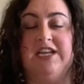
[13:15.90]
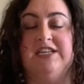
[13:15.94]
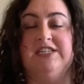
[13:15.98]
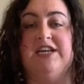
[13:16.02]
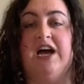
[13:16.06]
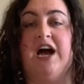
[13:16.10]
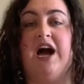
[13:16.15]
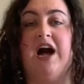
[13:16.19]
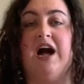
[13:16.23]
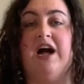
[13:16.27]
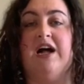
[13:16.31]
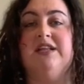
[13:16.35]

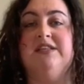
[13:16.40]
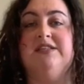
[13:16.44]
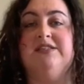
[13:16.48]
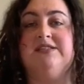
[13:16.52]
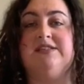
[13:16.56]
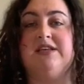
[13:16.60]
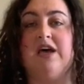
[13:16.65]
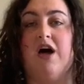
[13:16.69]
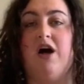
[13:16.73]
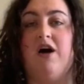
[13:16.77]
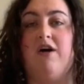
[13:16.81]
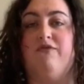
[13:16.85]

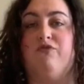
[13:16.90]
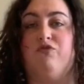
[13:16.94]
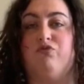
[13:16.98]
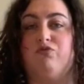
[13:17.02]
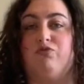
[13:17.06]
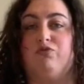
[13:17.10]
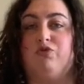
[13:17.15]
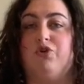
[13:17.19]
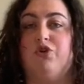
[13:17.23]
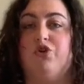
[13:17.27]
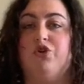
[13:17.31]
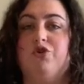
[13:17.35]
tons
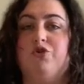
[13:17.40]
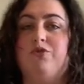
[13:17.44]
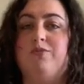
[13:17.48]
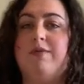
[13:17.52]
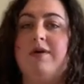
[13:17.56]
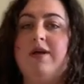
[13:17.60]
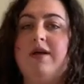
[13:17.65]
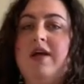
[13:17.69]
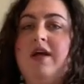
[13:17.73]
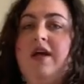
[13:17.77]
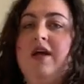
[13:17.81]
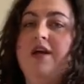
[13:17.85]
of
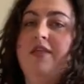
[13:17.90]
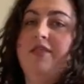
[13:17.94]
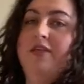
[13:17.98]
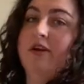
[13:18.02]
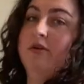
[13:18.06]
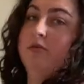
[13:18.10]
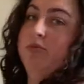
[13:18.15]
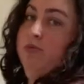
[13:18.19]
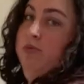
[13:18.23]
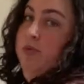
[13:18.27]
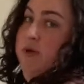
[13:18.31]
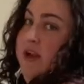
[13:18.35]
room.
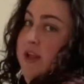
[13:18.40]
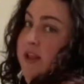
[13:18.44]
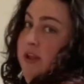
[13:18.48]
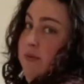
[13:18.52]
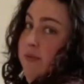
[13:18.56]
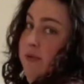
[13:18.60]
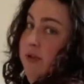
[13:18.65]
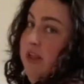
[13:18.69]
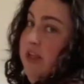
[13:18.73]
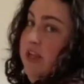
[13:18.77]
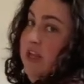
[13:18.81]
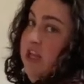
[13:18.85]
They're really,
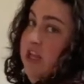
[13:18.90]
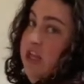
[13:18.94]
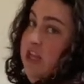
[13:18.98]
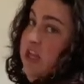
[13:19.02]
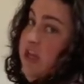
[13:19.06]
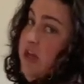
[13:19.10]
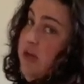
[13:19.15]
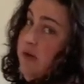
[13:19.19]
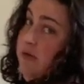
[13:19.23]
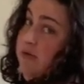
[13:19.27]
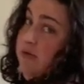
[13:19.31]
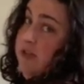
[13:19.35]
really
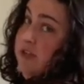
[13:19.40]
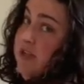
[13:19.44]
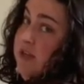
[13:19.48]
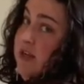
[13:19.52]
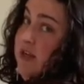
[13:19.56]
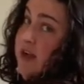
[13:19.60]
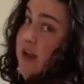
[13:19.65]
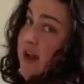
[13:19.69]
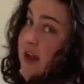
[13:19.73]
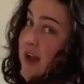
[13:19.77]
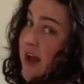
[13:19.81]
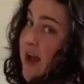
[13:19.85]
cute.
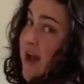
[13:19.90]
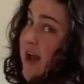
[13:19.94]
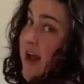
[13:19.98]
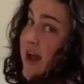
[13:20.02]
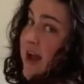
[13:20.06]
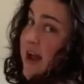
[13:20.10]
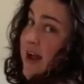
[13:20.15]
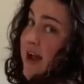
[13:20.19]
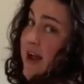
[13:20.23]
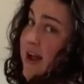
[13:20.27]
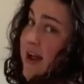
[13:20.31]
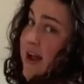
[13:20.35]

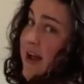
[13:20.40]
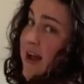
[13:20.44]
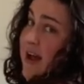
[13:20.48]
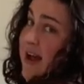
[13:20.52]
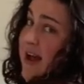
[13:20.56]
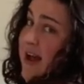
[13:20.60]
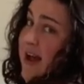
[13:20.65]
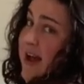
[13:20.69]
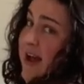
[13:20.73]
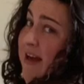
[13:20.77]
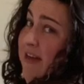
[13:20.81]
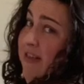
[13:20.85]
I
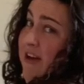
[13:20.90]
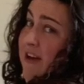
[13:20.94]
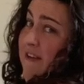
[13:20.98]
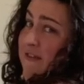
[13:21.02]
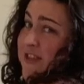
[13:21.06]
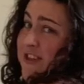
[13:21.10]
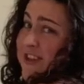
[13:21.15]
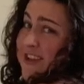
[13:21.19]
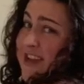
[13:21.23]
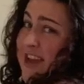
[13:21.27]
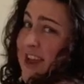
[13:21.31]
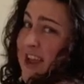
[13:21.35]

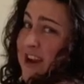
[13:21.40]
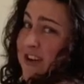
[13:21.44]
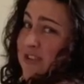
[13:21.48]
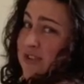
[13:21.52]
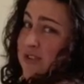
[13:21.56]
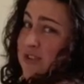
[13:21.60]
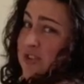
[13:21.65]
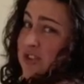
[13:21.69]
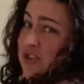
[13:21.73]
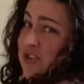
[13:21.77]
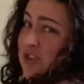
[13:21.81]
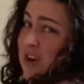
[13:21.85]
love the diagonal
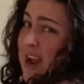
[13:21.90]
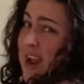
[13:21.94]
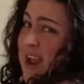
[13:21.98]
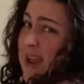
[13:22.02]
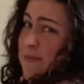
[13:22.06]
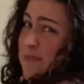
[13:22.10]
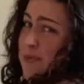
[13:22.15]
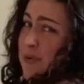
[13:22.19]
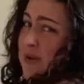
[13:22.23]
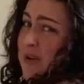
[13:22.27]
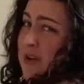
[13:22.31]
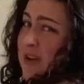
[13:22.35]

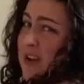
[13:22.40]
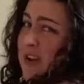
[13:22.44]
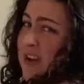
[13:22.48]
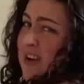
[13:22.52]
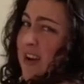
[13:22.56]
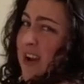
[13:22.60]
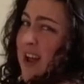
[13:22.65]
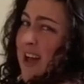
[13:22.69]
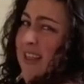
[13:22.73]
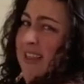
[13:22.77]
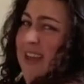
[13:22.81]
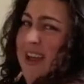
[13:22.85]
stripe.
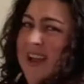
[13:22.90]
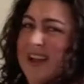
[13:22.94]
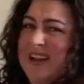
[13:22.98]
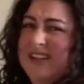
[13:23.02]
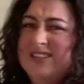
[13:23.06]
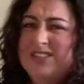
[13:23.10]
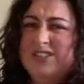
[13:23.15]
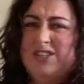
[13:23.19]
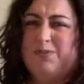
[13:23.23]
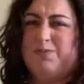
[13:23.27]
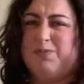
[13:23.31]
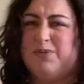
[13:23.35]
Not like
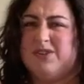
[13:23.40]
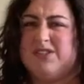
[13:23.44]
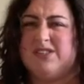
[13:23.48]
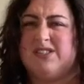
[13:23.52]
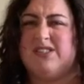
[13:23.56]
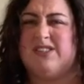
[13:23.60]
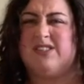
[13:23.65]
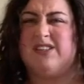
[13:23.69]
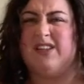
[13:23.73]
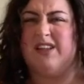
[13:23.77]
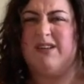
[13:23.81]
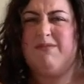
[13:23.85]
it's super
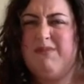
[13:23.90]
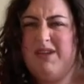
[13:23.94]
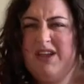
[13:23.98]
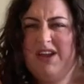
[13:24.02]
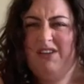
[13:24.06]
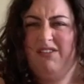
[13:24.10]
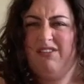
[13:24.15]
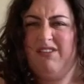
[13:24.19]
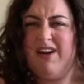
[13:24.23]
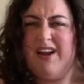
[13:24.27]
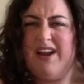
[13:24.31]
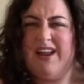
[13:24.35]

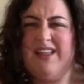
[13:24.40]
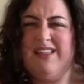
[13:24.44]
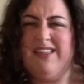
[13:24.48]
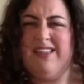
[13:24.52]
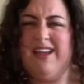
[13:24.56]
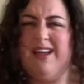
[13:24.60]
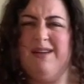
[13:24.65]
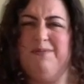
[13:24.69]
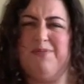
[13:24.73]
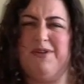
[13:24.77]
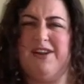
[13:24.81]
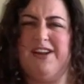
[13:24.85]
slimming or
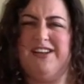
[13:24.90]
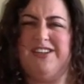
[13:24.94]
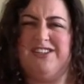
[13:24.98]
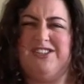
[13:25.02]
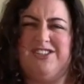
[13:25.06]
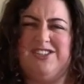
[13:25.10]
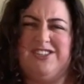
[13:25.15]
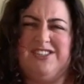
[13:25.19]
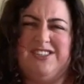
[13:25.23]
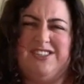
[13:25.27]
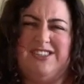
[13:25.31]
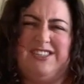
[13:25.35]
anything, but it's
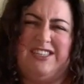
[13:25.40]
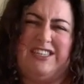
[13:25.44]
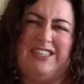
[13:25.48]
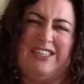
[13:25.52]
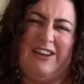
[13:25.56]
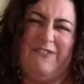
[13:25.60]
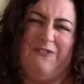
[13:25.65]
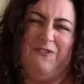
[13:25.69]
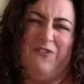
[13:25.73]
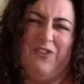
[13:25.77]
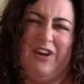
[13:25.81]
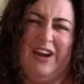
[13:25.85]
just
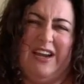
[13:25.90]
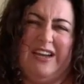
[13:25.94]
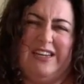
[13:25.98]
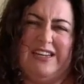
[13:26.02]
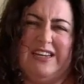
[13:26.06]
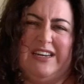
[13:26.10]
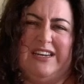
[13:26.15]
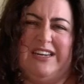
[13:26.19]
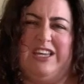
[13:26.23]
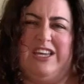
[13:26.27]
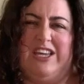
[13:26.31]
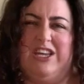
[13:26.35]
different
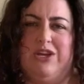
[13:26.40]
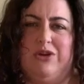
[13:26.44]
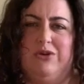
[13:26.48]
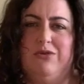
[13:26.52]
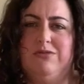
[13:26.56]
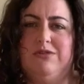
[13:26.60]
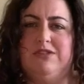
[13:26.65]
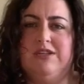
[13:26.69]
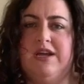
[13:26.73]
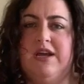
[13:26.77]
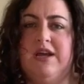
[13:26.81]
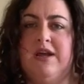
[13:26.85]
and
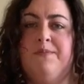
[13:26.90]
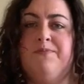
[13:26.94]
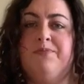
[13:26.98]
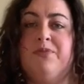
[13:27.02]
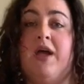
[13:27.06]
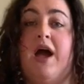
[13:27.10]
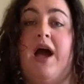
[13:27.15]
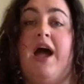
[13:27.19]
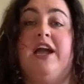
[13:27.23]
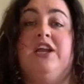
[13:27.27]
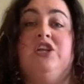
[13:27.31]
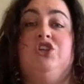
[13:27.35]
cute.
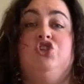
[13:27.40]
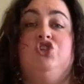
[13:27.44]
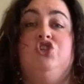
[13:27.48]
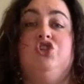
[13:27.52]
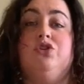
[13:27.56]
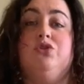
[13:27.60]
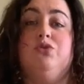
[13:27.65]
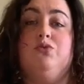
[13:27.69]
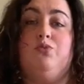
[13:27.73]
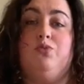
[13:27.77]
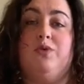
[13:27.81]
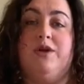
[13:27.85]
I
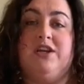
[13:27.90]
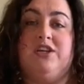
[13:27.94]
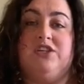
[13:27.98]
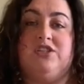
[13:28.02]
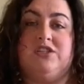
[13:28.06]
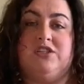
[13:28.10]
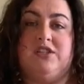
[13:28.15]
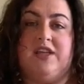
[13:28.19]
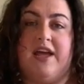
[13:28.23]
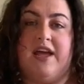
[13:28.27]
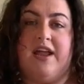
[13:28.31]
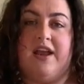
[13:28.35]
do
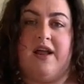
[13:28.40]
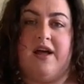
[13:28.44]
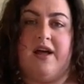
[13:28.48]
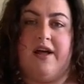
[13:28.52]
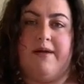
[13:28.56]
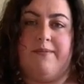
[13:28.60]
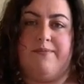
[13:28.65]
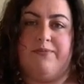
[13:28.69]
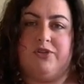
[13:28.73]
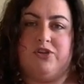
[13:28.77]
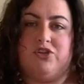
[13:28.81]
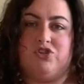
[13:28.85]
wish that
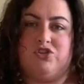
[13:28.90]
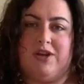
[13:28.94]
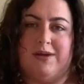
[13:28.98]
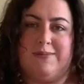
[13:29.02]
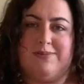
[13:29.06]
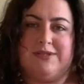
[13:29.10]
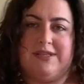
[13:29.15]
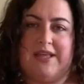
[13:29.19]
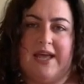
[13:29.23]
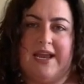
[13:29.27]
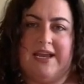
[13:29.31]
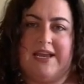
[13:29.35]
the
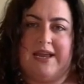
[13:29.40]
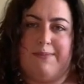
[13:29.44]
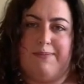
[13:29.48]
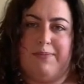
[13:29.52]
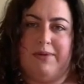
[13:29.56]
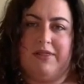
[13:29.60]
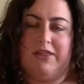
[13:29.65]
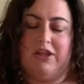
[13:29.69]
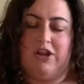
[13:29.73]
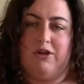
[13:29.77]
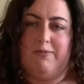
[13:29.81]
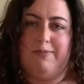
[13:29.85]
stripes lined up a
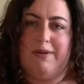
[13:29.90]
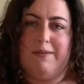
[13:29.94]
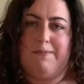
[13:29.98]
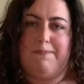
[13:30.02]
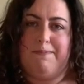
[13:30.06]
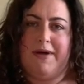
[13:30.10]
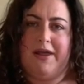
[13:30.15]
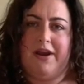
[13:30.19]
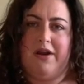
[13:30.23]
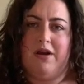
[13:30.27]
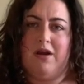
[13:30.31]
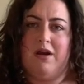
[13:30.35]
little bit
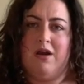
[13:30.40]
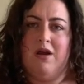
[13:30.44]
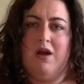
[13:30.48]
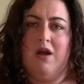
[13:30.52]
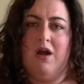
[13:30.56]
better